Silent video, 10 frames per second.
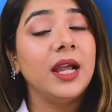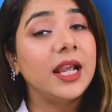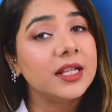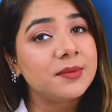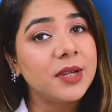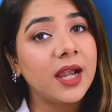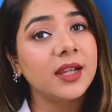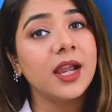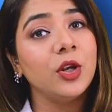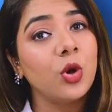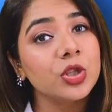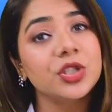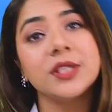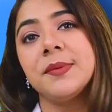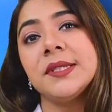SBI cannot
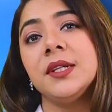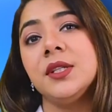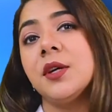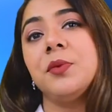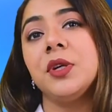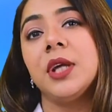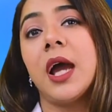just misinterpret